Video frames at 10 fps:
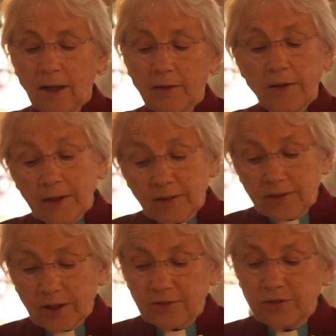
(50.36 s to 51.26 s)
Then
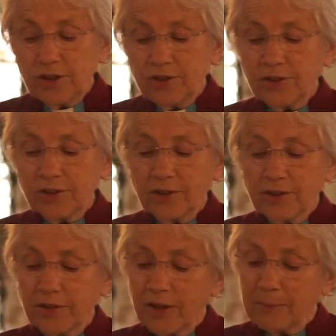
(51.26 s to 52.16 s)
said Jesus
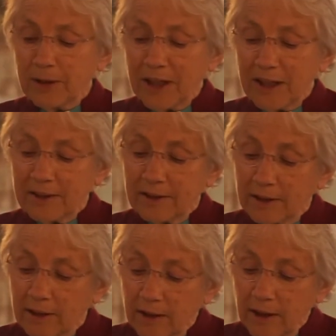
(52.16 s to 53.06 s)
unto them again,
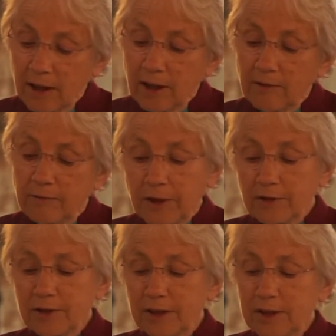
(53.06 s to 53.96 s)

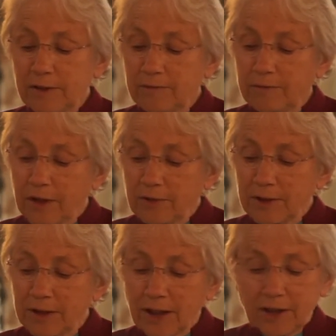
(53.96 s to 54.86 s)
Verily,
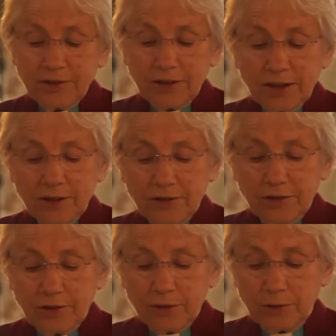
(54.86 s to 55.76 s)
verily, I say
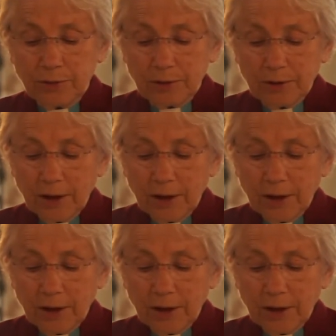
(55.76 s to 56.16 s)
unto you,